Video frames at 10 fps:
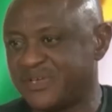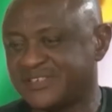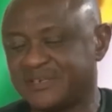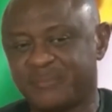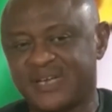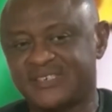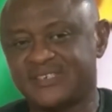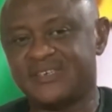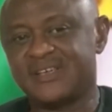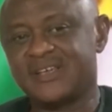as a
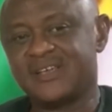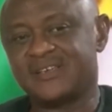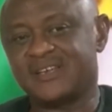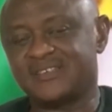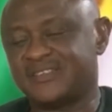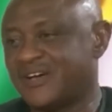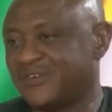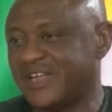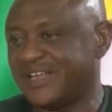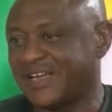party that is there
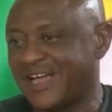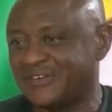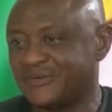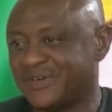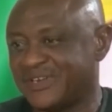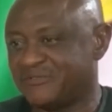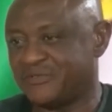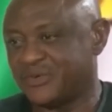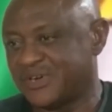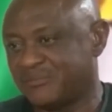only in Kano or in a
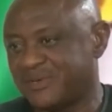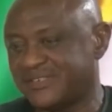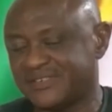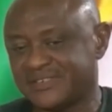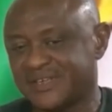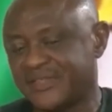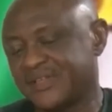few other places, I think